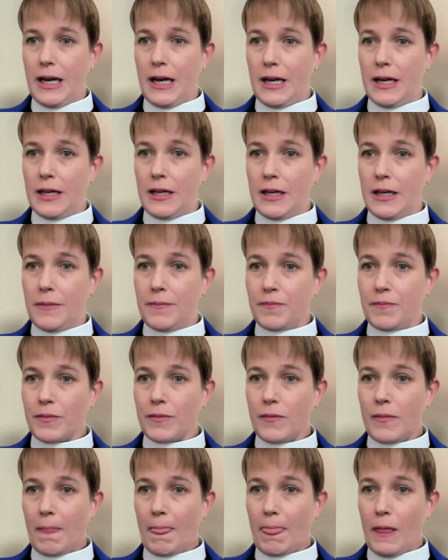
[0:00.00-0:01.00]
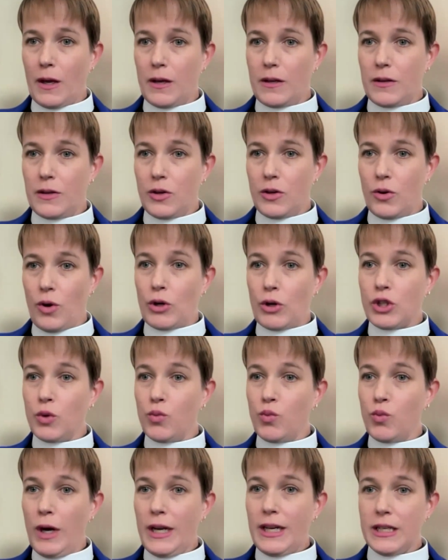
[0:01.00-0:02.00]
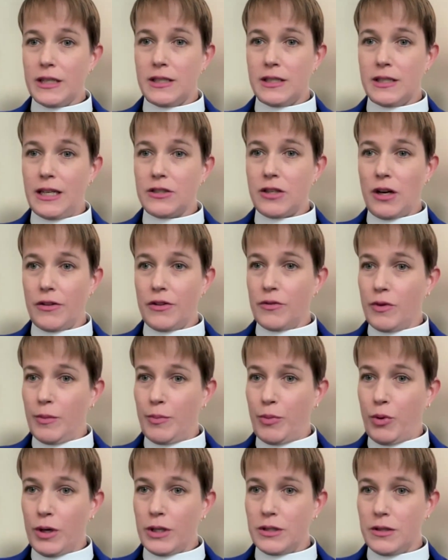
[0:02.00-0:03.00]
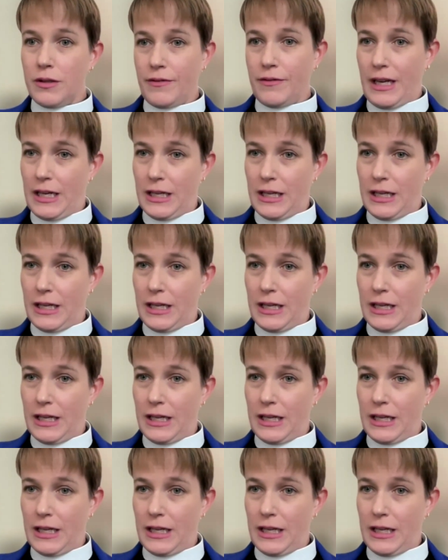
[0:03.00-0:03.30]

To what extent are the reports of